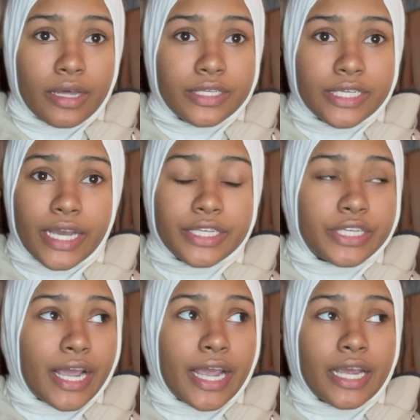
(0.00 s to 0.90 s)

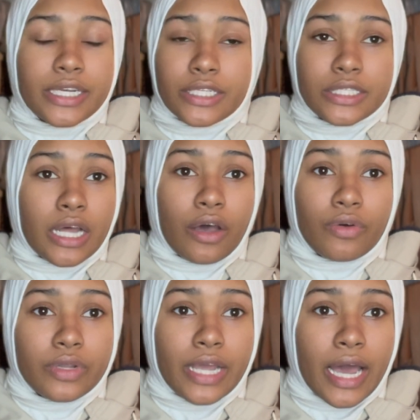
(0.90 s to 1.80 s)
DHgate does not
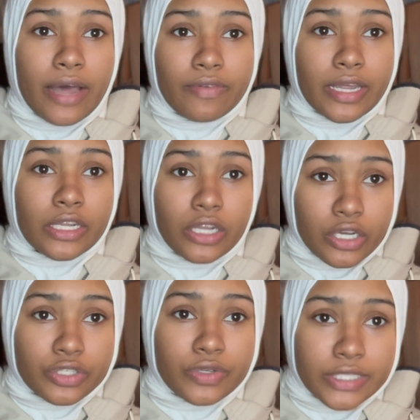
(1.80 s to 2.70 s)
only have like
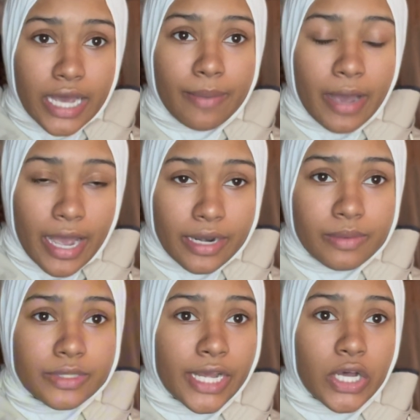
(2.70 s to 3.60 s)
luxury type
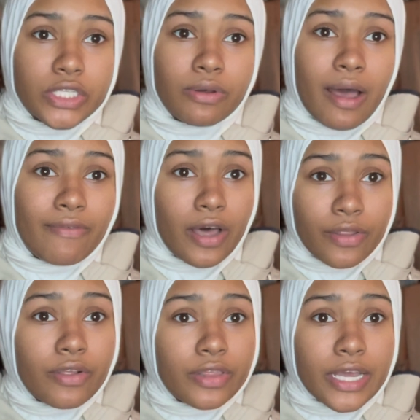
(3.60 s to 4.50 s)
items, they also have
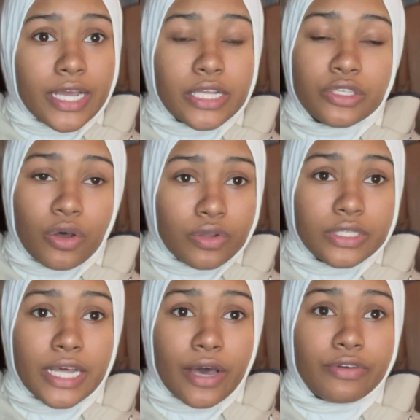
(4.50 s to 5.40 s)
other things wholesale.